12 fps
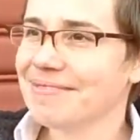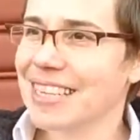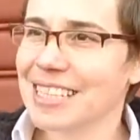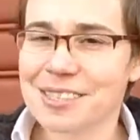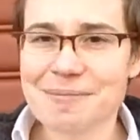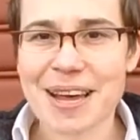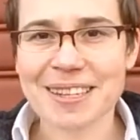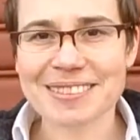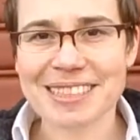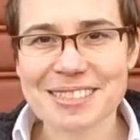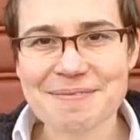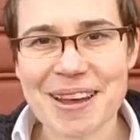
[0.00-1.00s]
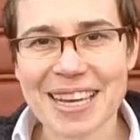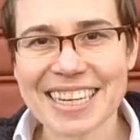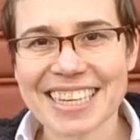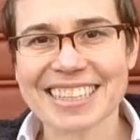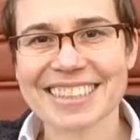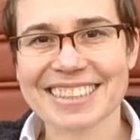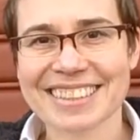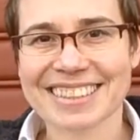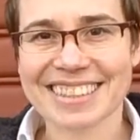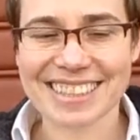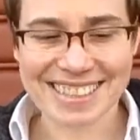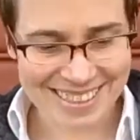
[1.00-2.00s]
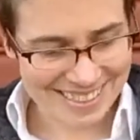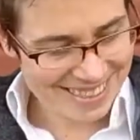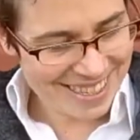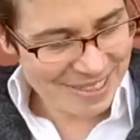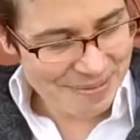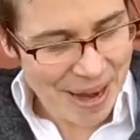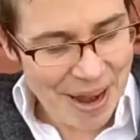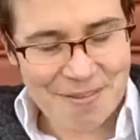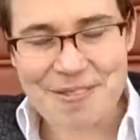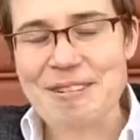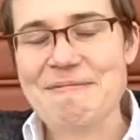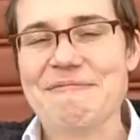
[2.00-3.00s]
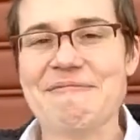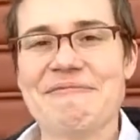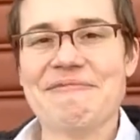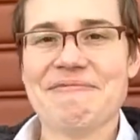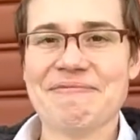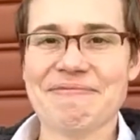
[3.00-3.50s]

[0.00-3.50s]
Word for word: that's about that's about it. That's that's my outfit.